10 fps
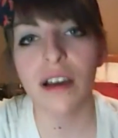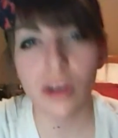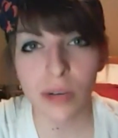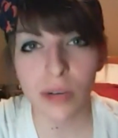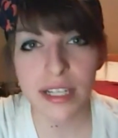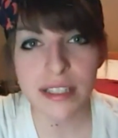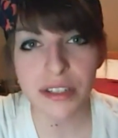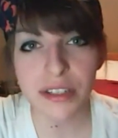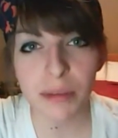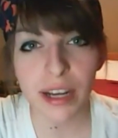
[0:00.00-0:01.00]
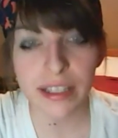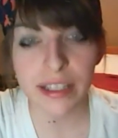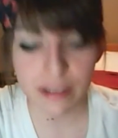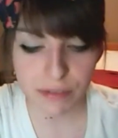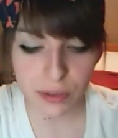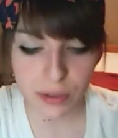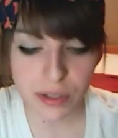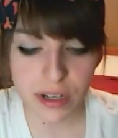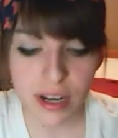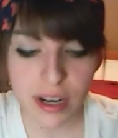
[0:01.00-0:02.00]
are organs in your body that
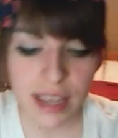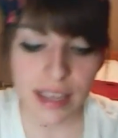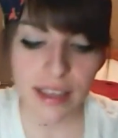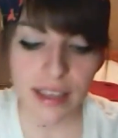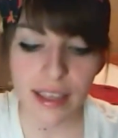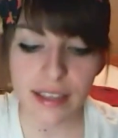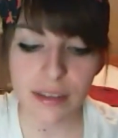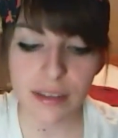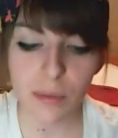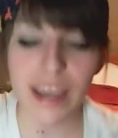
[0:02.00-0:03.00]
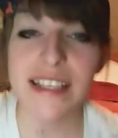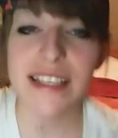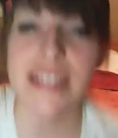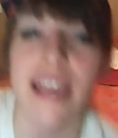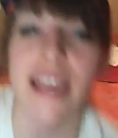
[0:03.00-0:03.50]
filter waste and